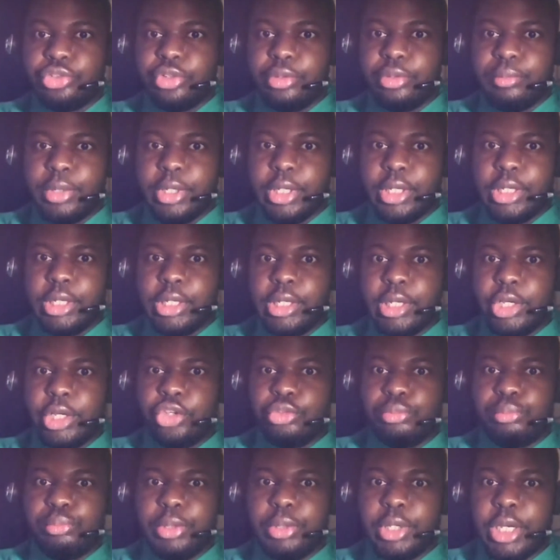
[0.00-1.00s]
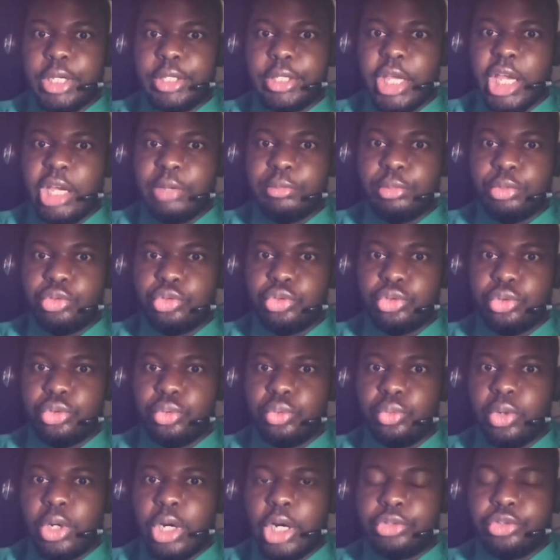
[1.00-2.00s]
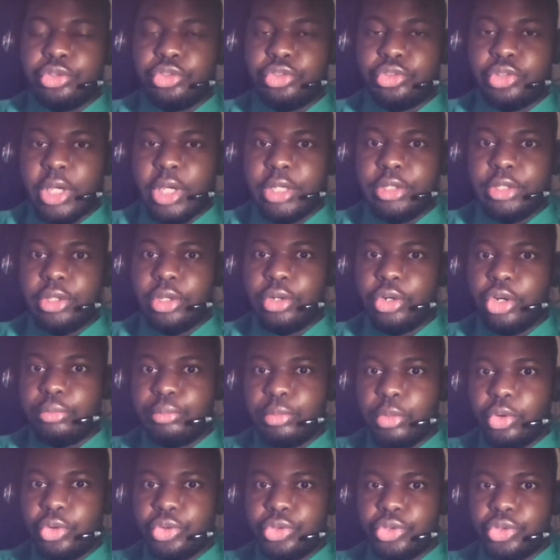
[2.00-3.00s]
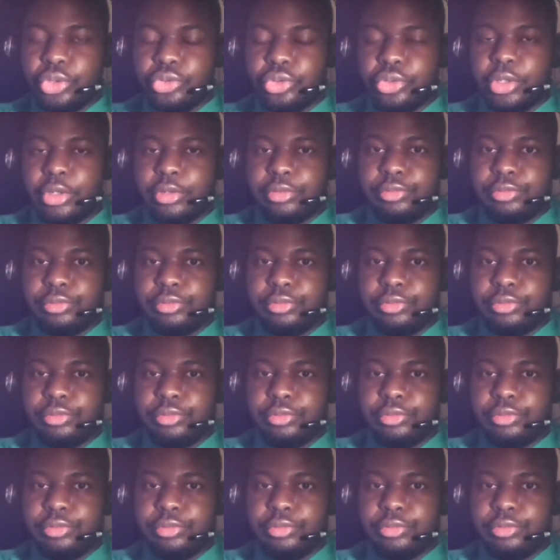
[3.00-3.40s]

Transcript: for me is being able to understand their emotions and their